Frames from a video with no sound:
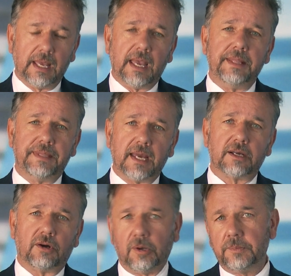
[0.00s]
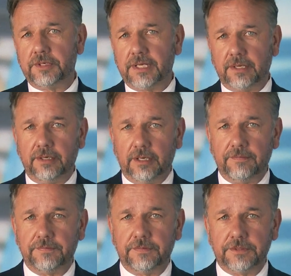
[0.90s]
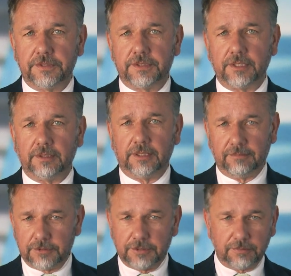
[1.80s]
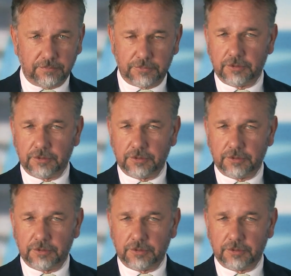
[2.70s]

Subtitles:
And that calmed her down enough to